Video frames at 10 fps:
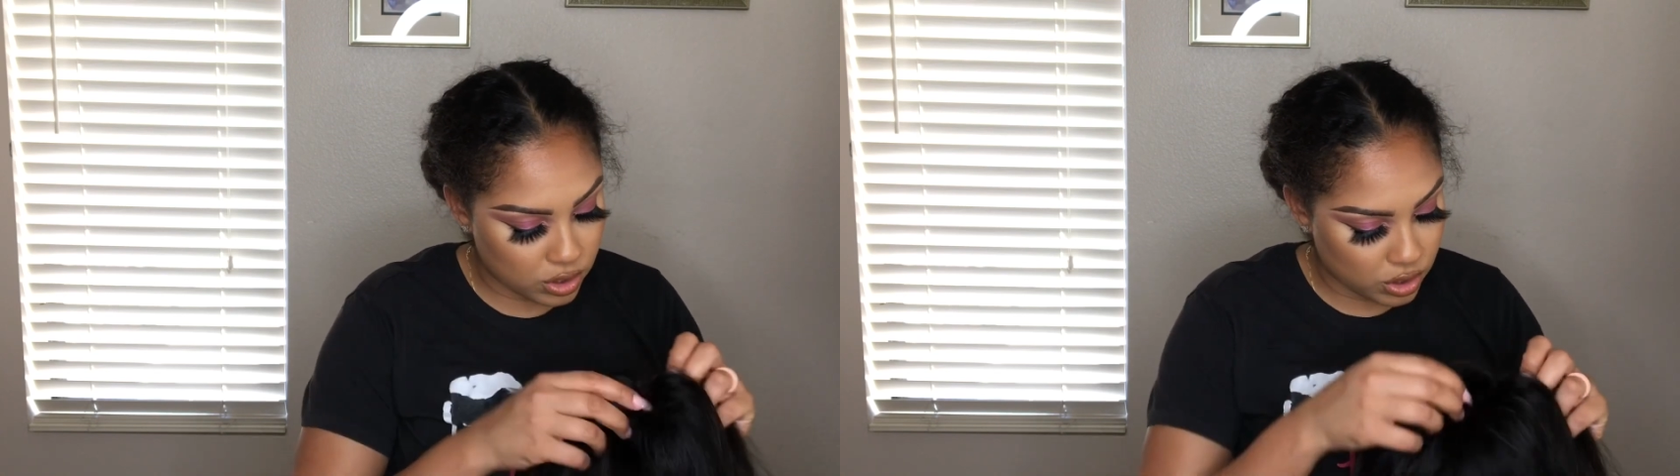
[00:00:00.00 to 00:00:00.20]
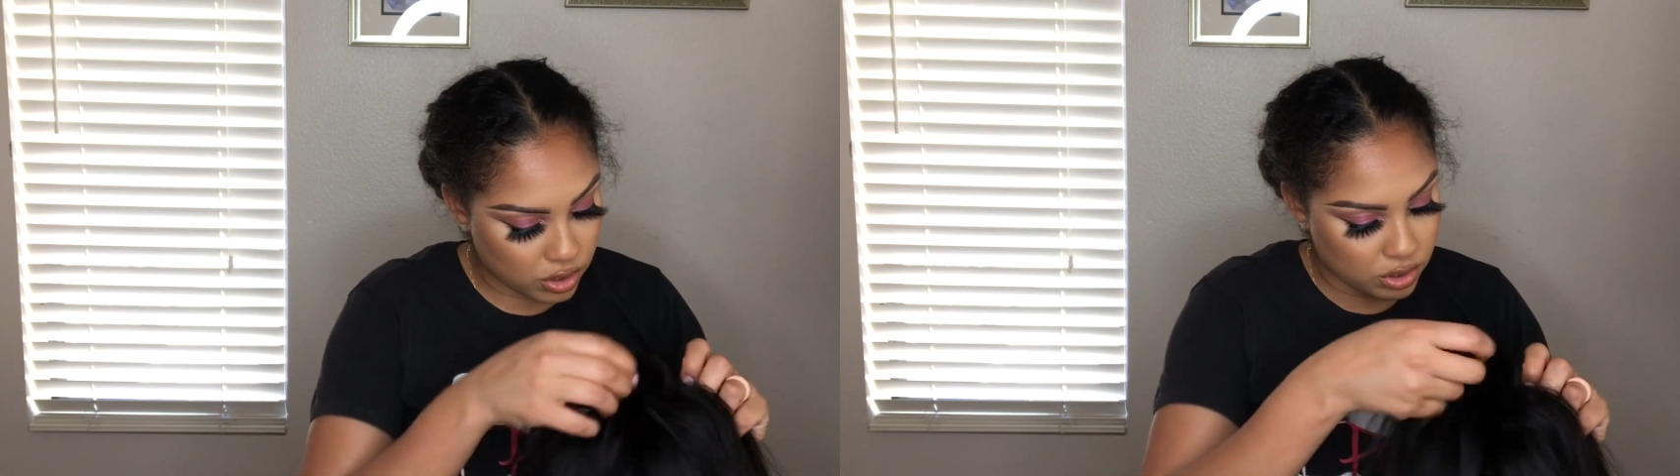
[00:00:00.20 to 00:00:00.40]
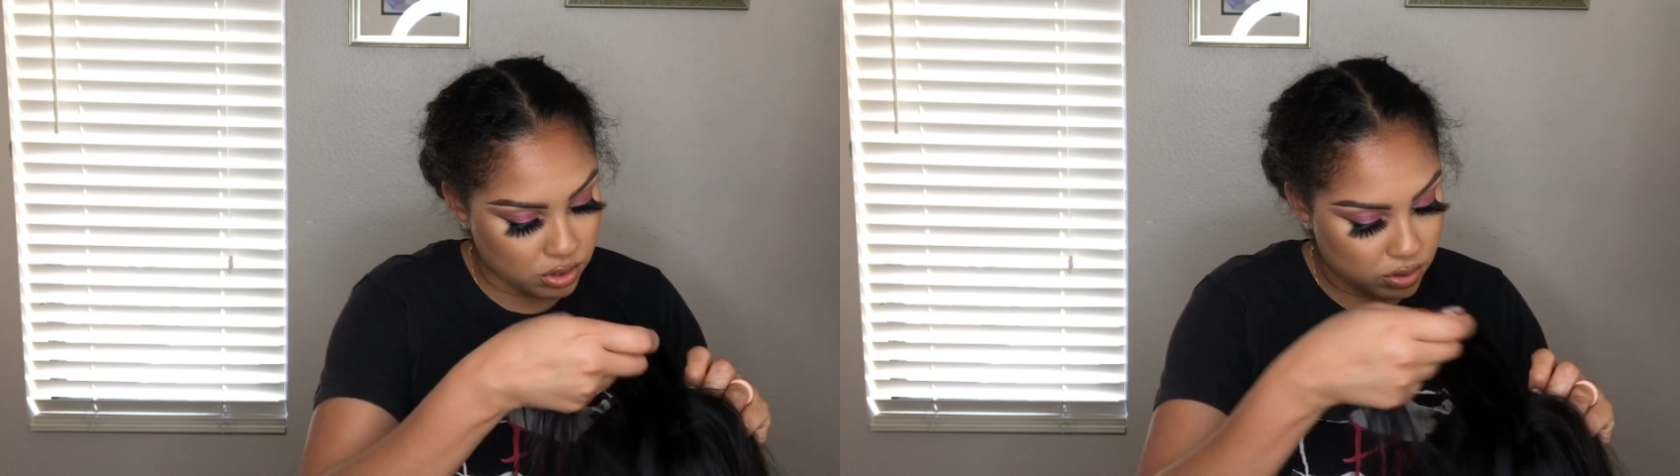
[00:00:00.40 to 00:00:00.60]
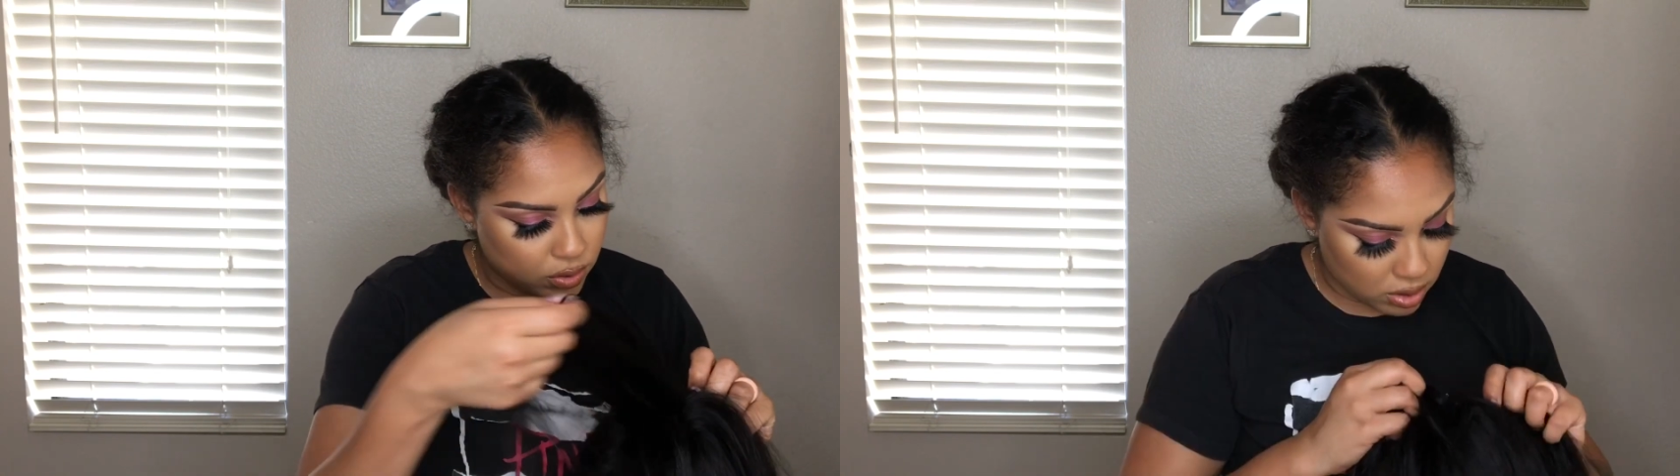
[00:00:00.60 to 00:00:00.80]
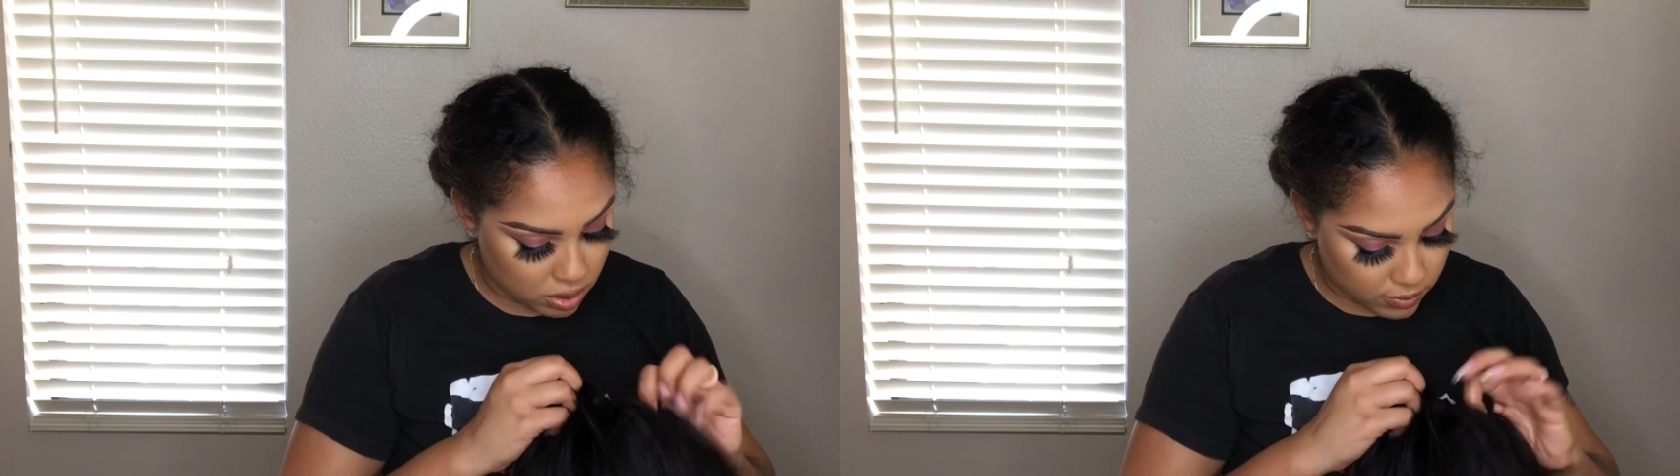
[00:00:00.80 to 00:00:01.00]
So
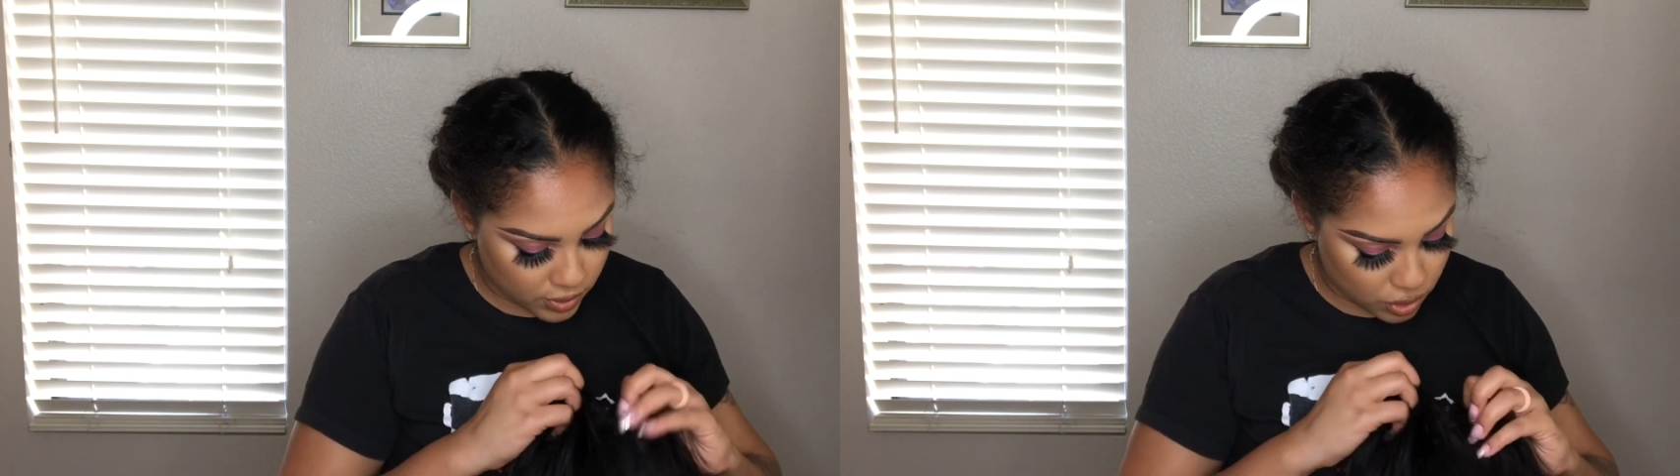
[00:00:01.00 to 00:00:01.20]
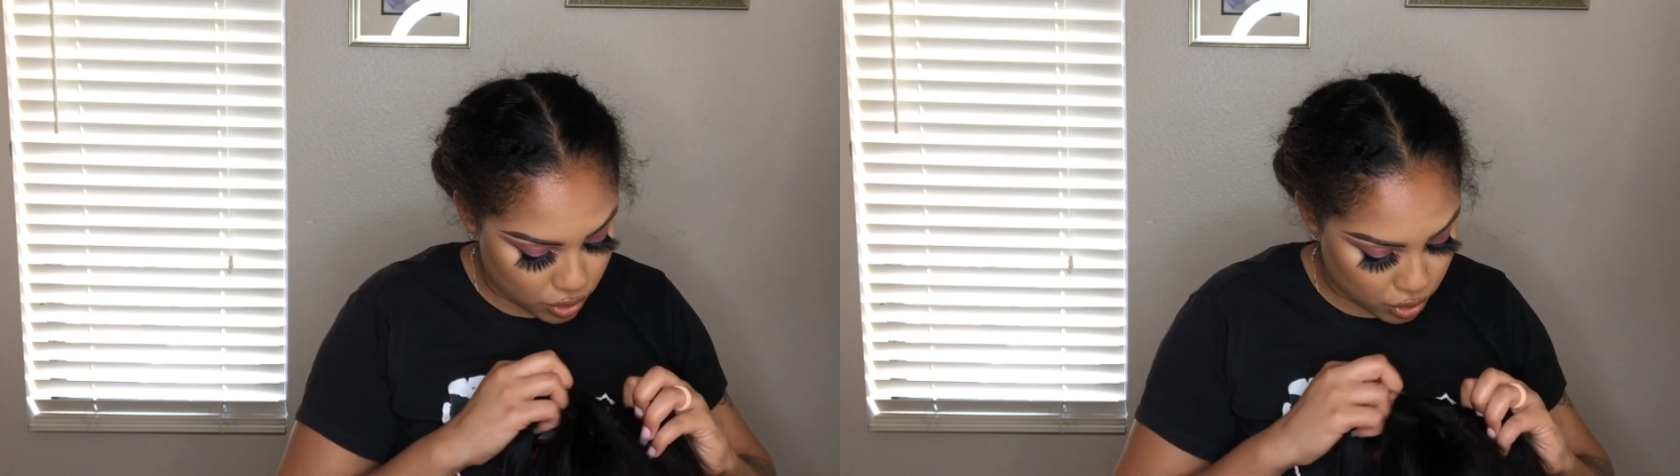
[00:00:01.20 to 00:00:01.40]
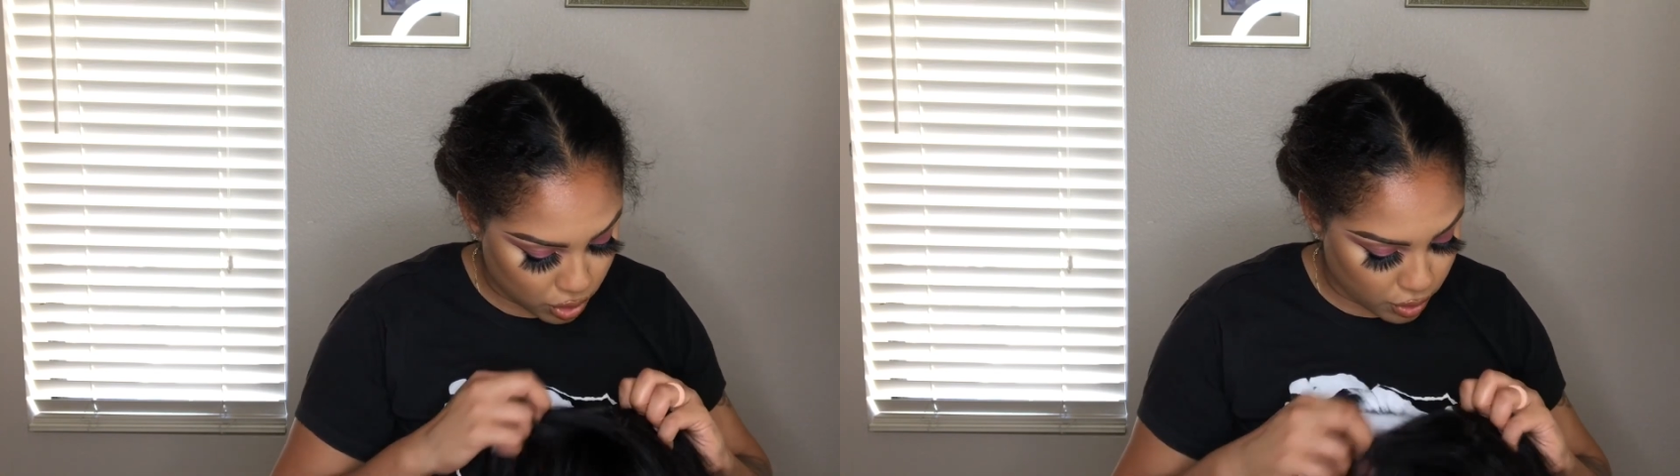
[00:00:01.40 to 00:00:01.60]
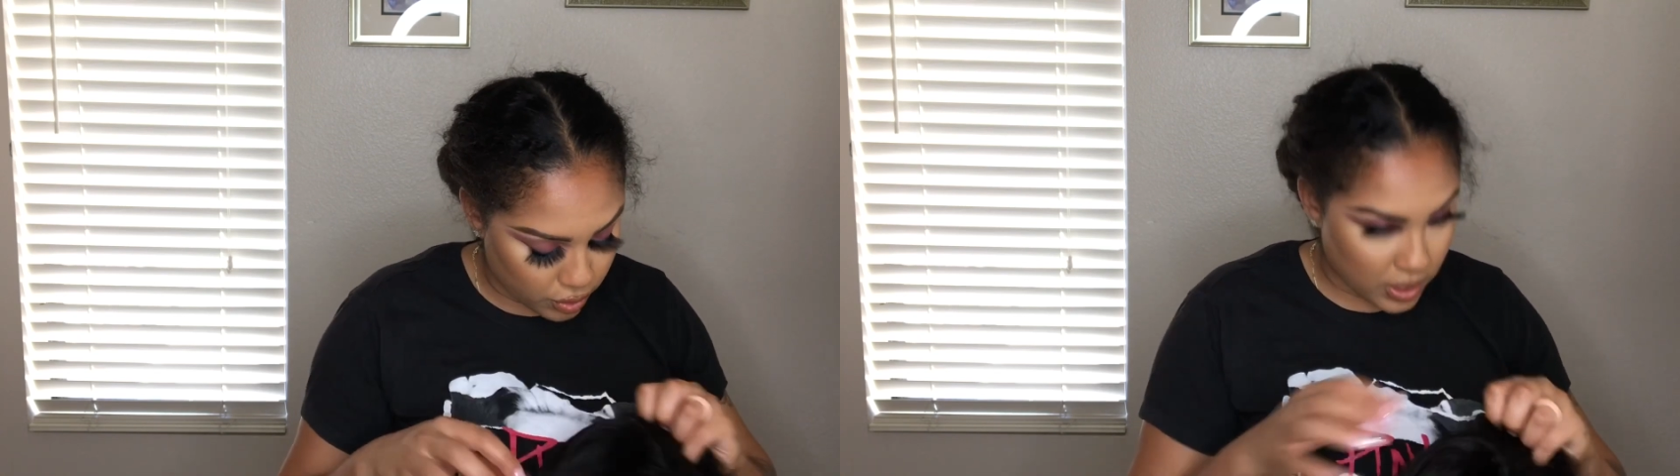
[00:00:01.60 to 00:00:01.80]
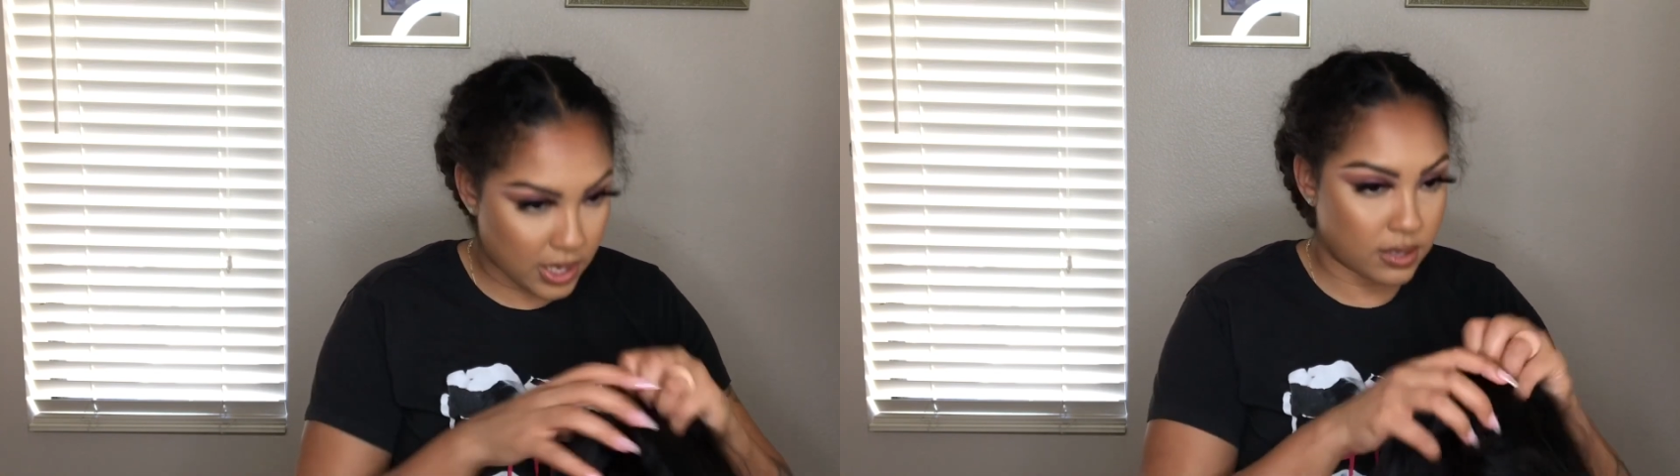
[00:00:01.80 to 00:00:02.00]
let me show you
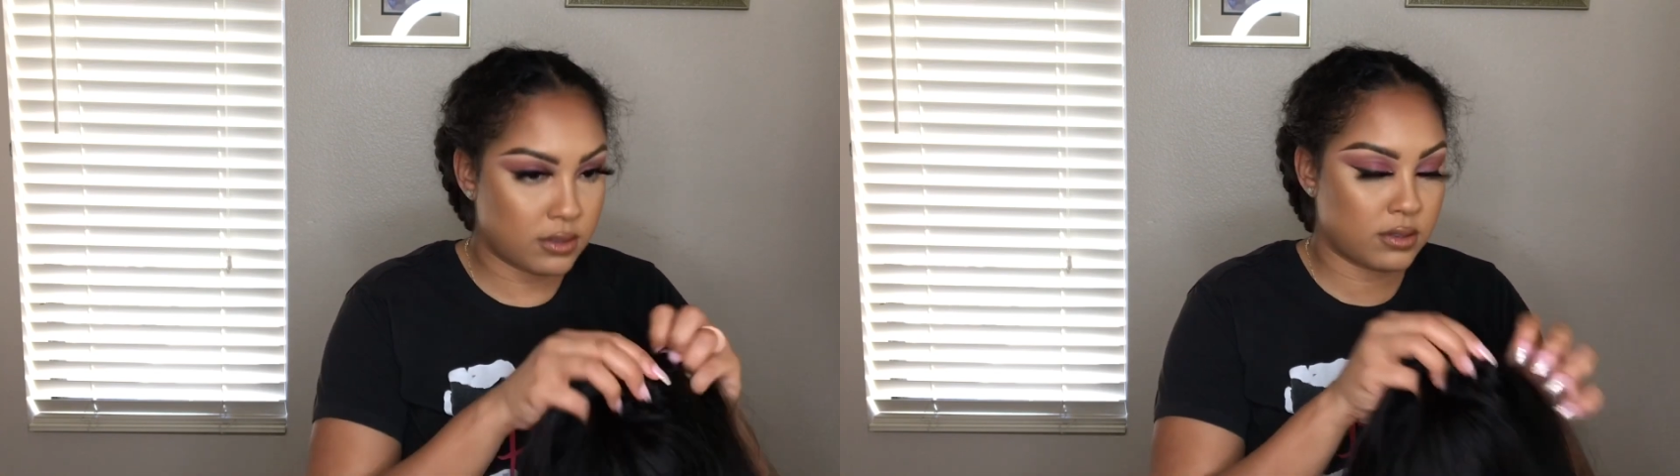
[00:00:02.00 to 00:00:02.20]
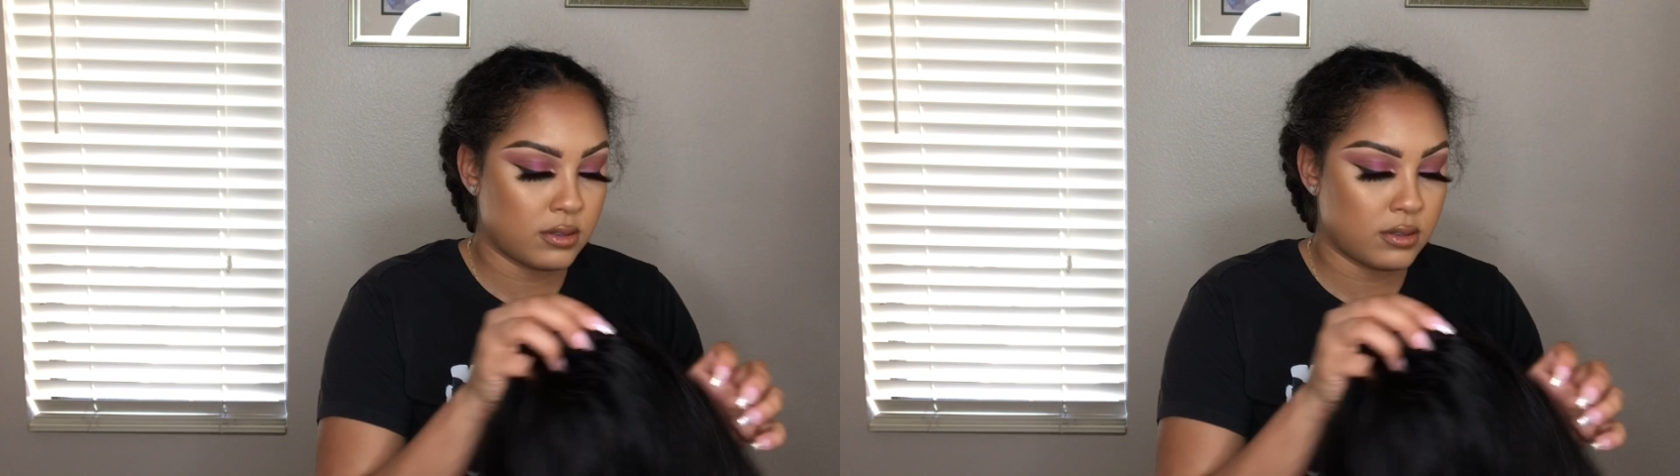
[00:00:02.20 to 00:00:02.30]
guys.